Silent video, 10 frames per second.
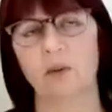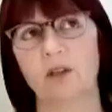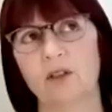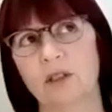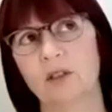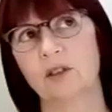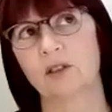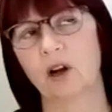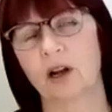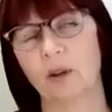you're
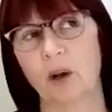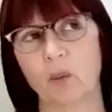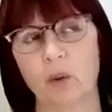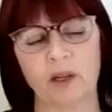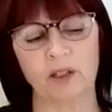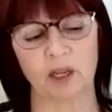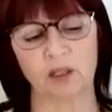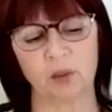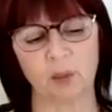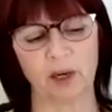talking about rents,
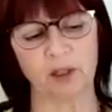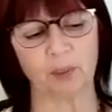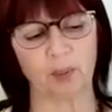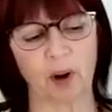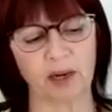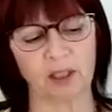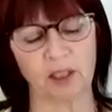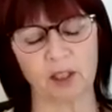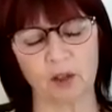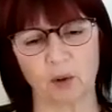that's rent
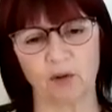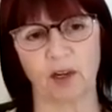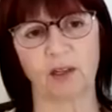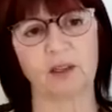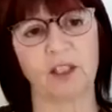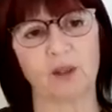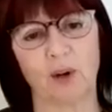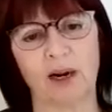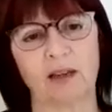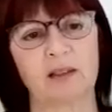prices or vacancy
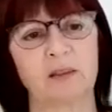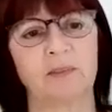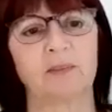rates?